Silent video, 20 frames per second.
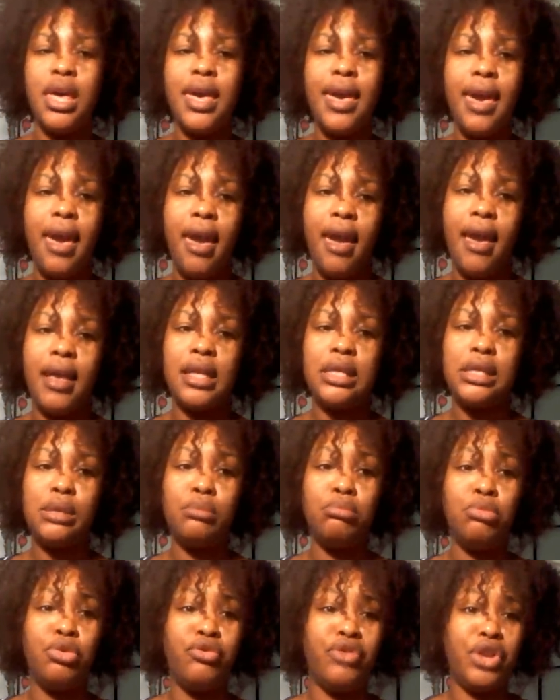Okay, so
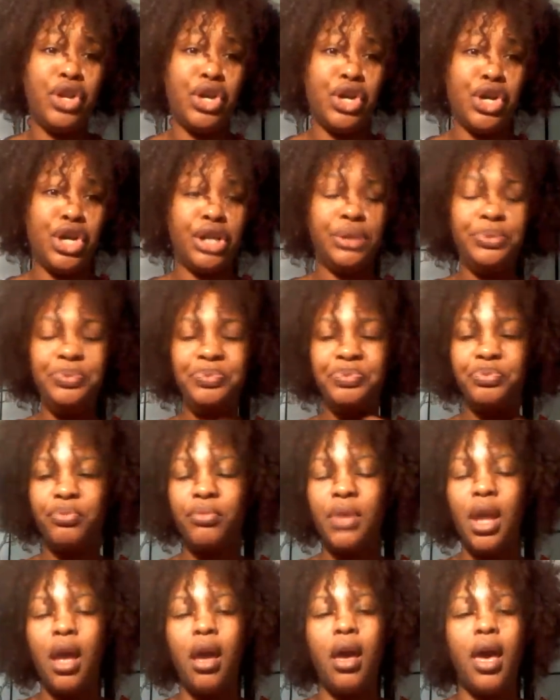moving on.
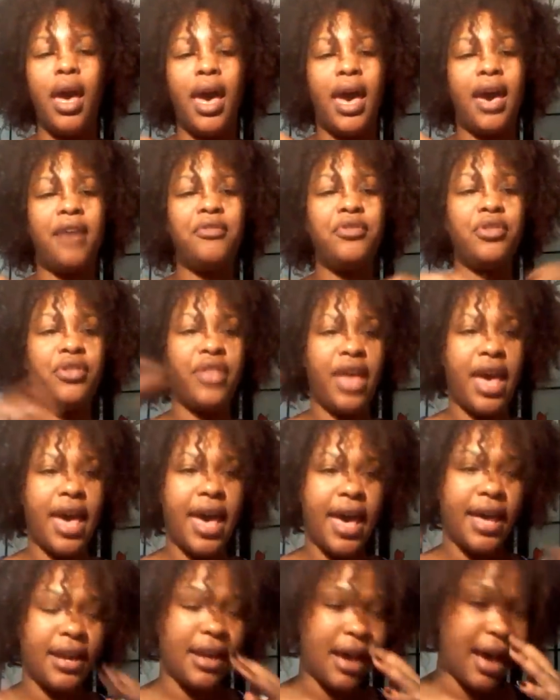After
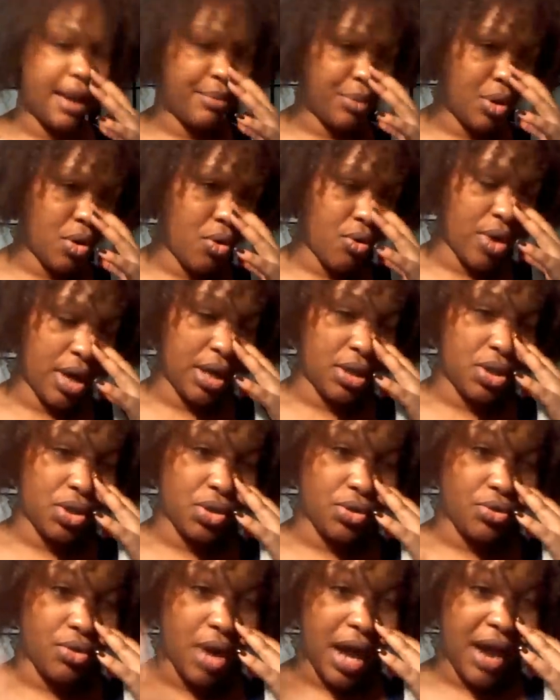that, I'm going
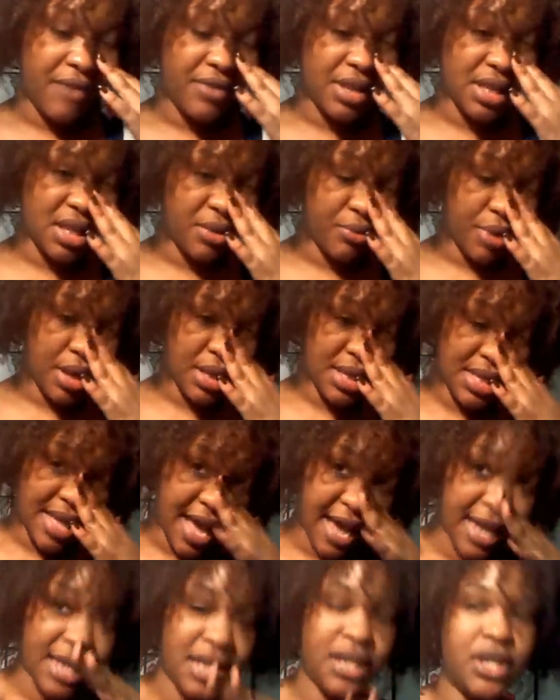to obviously rinse
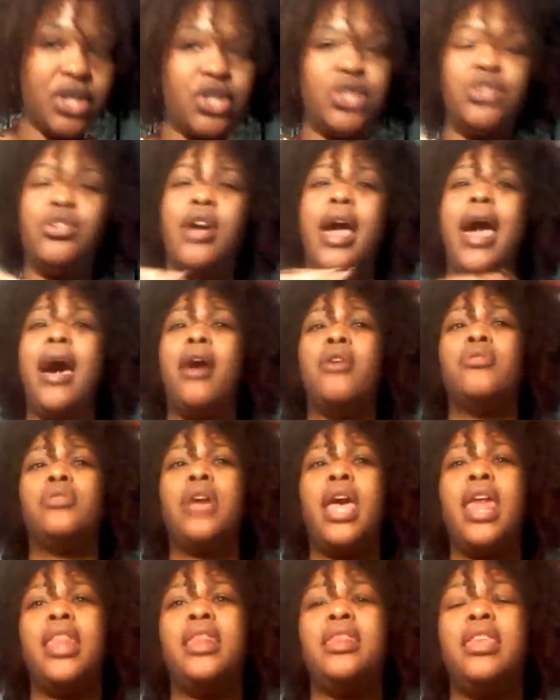that conditioner out.
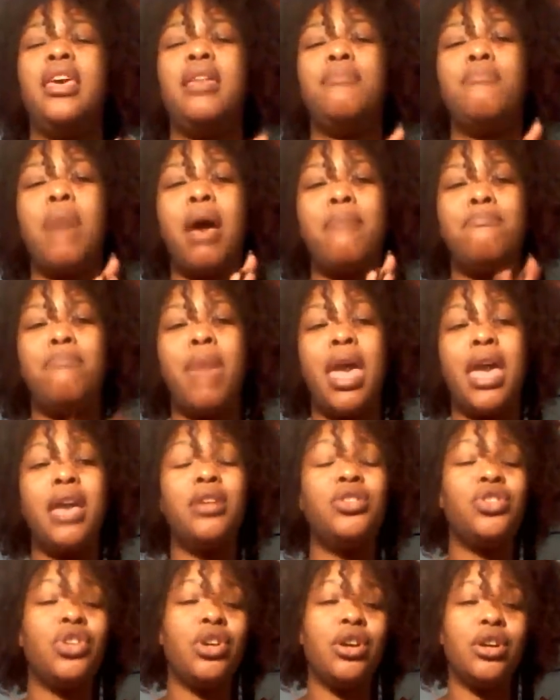And then my
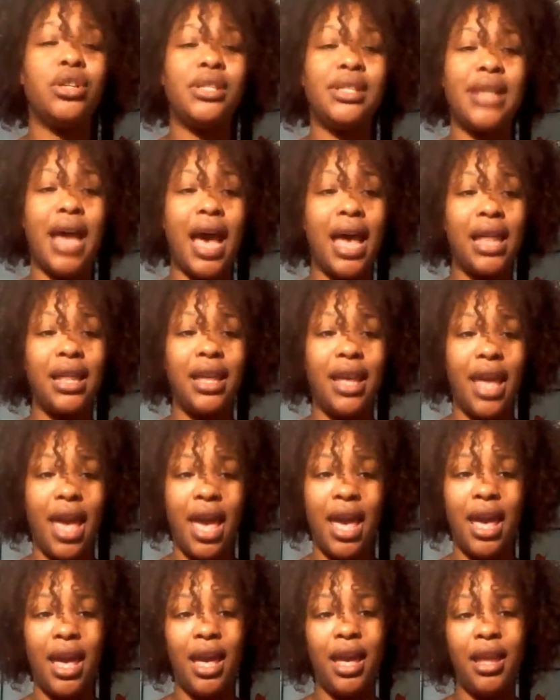major styling
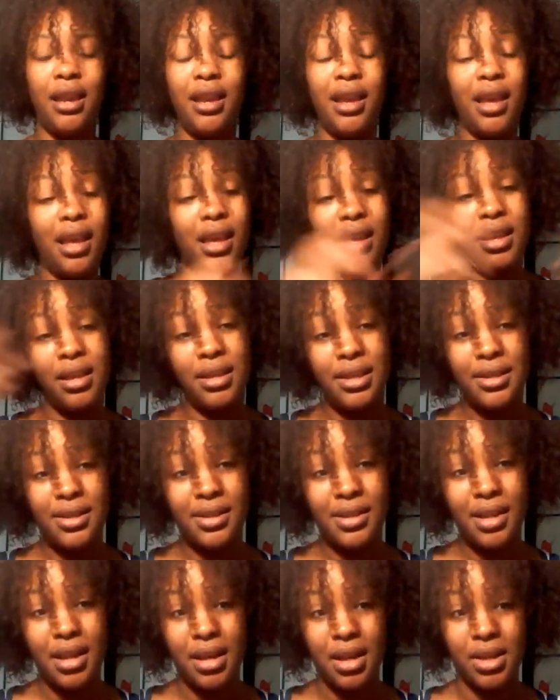aid is
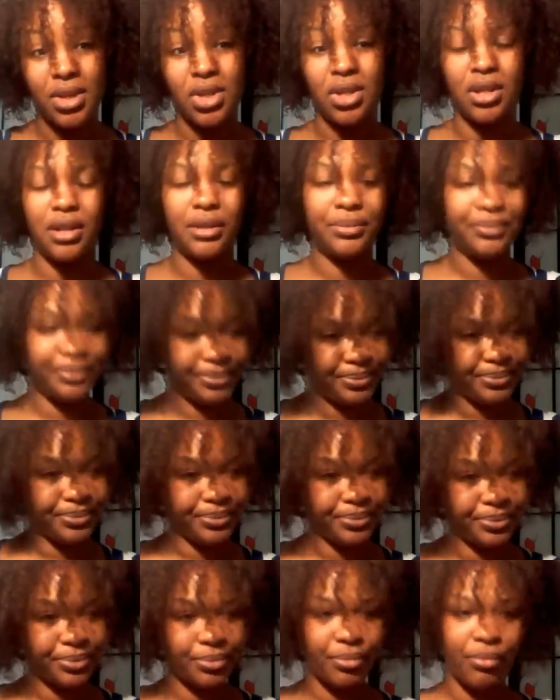conditioner,
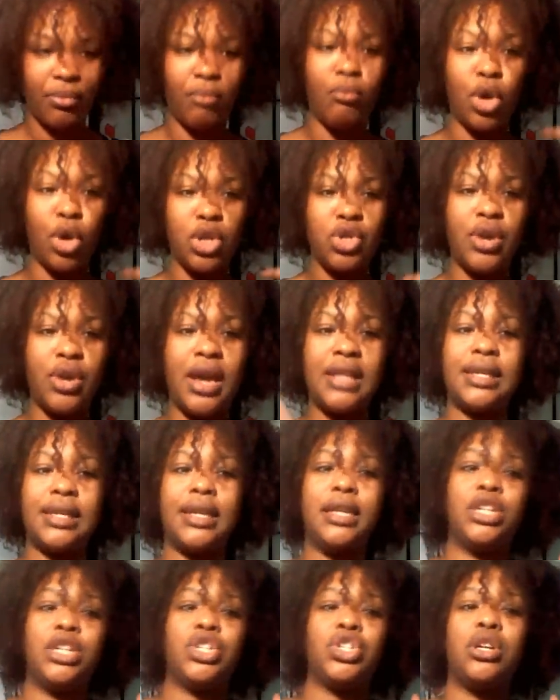moisturizing
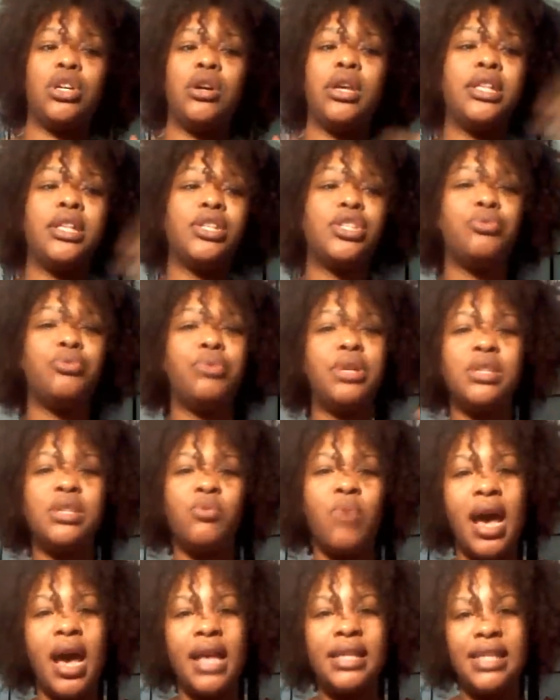conditioner. Hence the
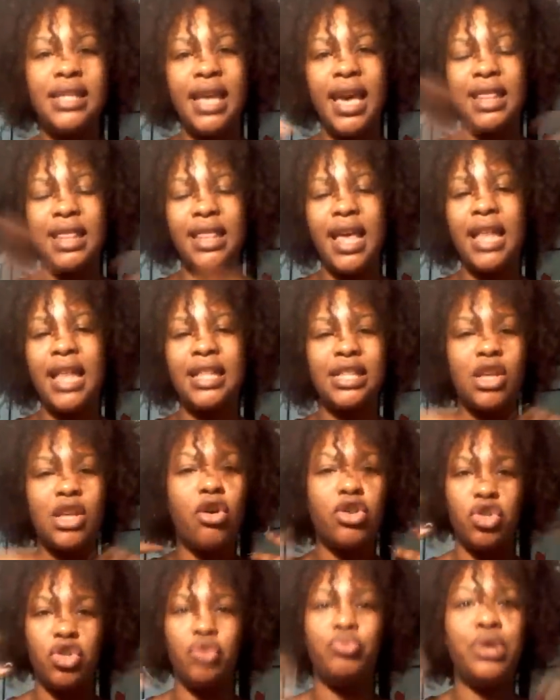reason why I said that as
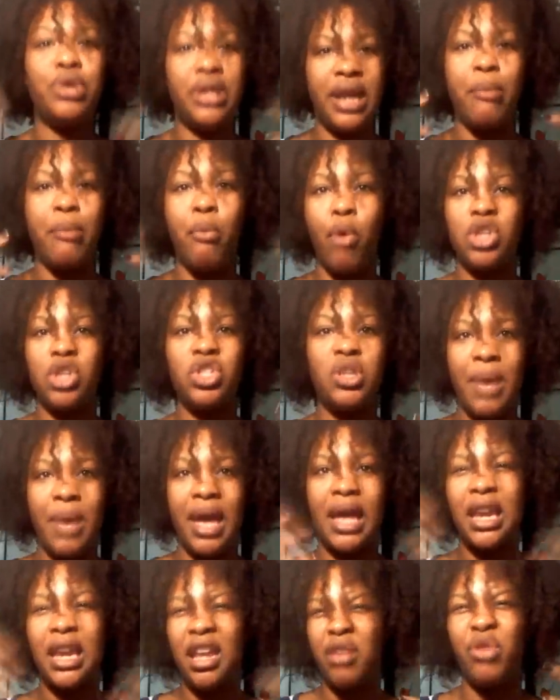long as you put that moisture
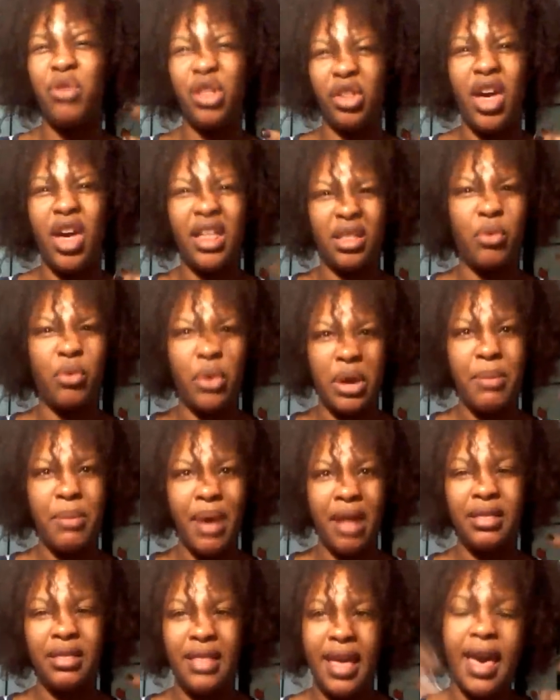back in there, you really don't have to worry
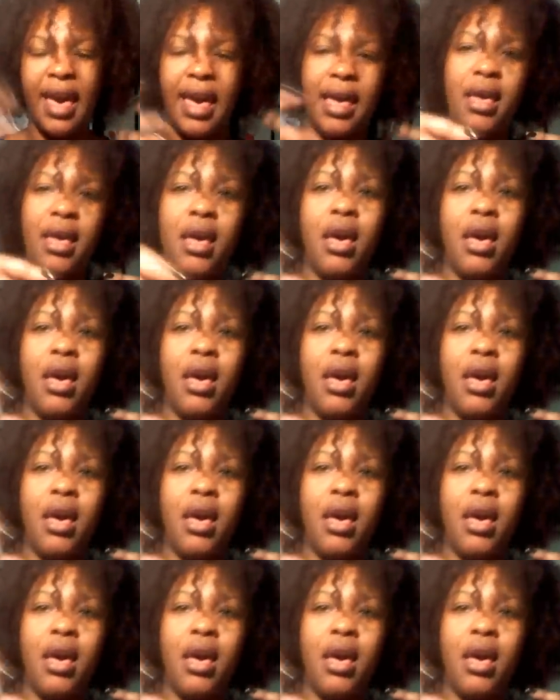about that.